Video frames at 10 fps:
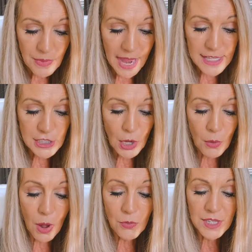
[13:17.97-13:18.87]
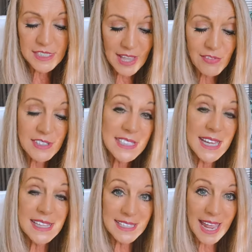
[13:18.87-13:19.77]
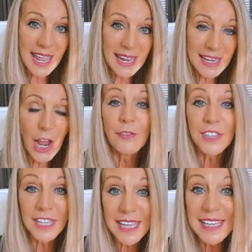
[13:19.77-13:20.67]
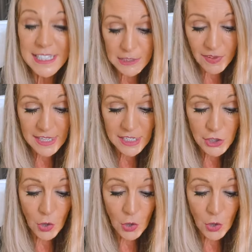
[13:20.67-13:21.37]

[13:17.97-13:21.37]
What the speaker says: And so on the 17th day of the It Is Finished,